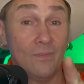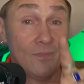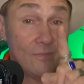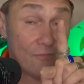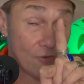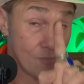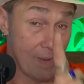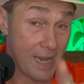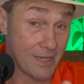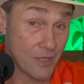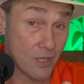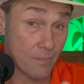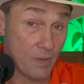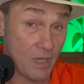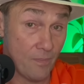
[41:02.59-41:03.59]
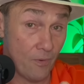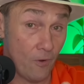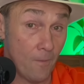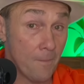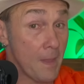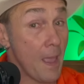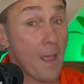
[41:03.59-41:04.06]
Remind the
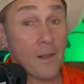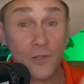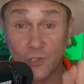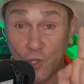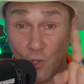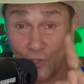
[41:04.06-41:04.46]
people. Don't